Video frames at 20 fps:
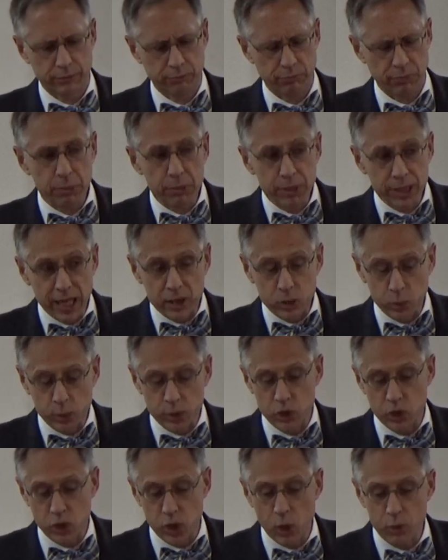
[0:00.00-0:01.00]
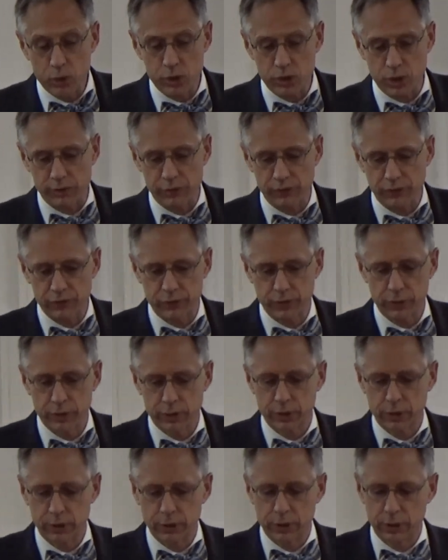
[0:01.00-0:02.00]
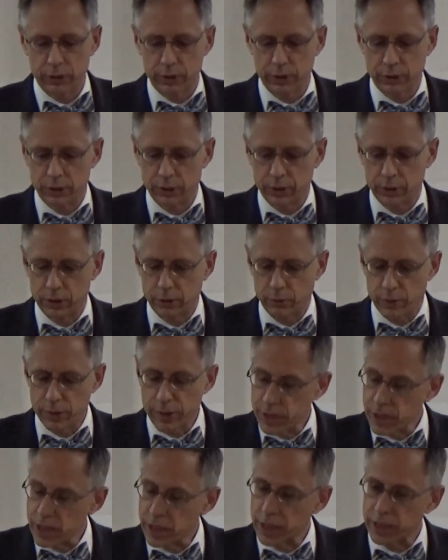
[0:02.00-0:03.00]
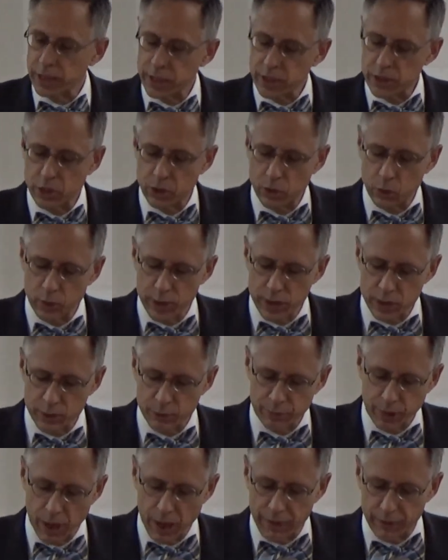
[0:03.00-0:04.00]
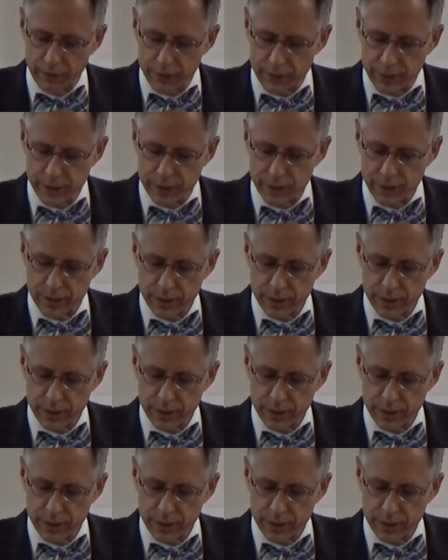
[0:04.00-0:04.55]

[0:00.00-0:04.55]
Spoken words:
Maybe that's what Joseph was seeking to do with his brothers.